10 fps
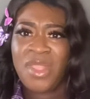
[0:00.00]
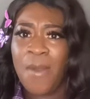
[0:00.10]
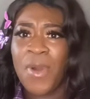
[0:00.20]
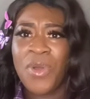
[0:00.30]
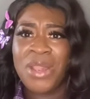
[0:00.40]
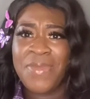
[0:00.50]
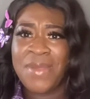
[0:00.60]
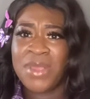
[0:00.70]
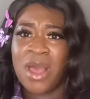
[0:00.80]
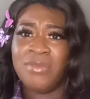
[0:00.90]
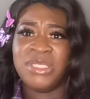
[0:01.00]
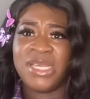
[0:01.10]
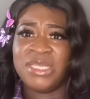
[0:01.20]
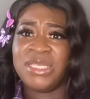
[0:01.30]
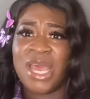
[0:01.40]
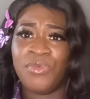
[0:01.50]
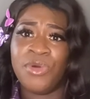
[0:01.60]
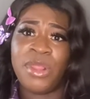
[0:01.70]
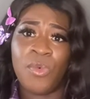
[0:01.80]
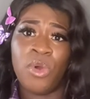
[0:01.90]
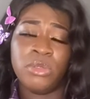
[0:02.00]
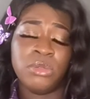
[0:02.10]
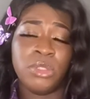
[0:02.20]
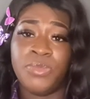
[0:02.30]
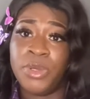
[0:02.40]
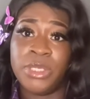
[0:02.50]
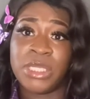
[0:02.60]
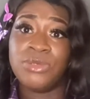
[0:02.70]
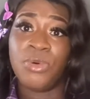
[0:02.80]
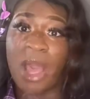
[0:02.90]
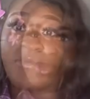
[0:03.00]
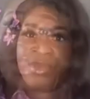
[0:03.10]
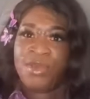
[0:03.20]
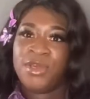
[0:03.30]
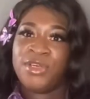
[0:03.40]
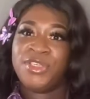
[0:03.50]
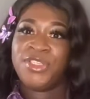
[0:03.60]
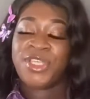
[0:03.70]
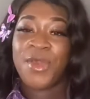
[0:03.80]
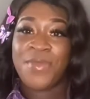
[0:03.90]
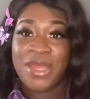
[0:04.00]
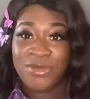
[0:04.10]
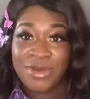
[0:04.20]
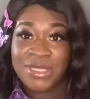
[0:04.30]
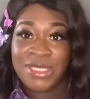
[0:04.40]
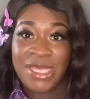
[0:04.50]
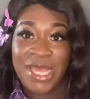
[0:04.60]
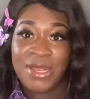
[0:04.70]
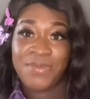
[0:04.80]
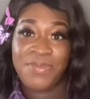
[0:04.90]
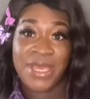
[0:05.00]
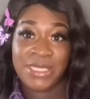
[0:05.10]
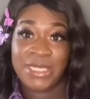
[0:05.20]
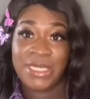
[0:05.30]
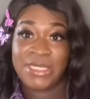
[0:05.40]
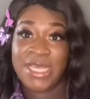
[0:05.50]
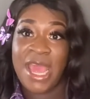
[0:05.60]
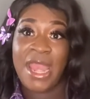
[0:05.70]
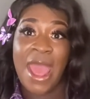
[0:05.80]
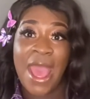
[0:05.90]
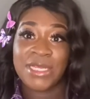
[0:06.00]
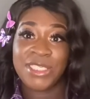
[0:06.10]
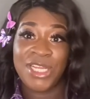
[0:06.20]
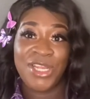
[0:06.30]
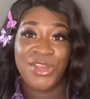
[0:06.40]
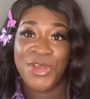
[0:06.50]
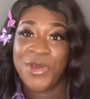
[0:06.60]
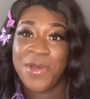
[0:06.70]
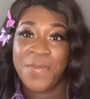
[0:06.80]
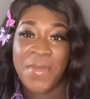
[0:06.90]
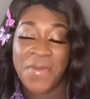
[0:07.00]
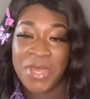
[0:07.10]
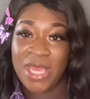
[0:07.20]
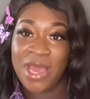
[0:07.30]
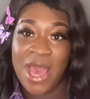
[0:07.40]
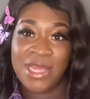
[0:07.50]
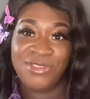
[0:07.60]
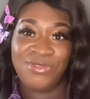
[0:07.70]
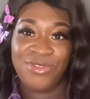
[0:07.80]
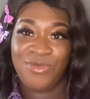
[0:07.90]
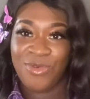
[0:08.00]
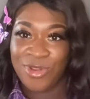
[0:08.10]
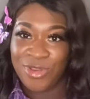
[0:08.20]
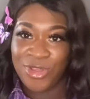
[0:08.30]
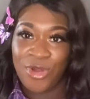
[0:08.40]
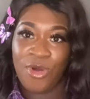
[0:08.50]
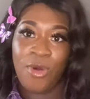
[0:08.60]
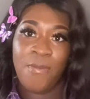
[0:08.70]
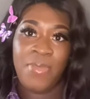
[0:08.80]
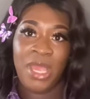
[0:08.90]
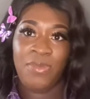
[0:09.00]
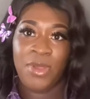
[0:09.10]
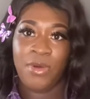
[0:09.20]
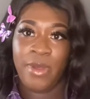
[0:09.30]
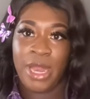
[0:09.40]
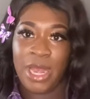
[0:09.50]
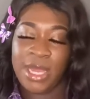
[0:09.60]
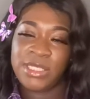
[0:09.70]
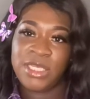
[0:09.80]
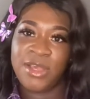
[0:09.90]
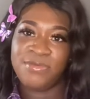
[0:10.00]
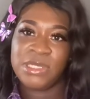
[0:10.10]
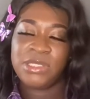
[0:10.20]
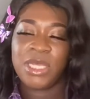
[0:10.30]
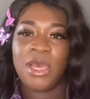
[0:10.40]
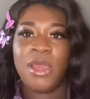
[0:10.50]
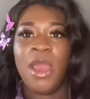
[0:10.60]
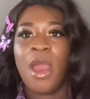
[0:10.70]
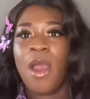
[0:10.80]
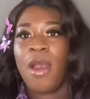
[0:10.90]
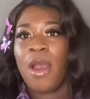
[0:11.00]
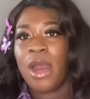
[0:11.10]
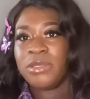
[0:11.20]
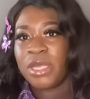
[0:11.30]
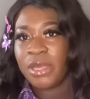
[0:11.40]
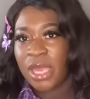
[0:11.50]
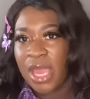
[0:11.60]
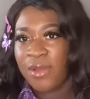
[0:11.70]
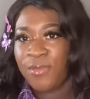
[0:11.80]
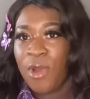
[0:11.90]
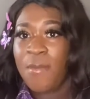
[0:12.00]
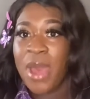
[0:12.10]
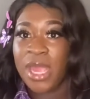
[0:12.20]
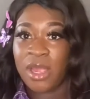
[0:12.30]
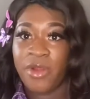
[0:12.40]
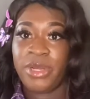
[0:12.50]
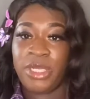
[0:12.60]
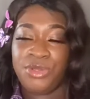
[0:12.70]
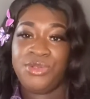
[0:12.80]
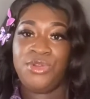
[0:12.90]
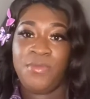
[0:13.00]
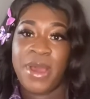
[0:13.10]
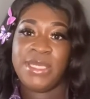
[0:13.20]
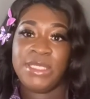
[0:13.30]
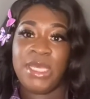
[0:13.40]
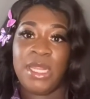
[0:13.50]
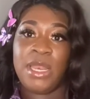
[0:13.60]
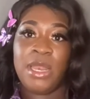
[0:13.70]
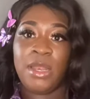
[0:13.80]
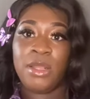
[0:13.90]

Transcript: But when the baby comes, they decide what they want, to be honest. That's what I've learned. So my daughter's skin basically said, actually, no, mummy, I do not want your baby oilatum. So I was like, okay, what am I currently using on my skin?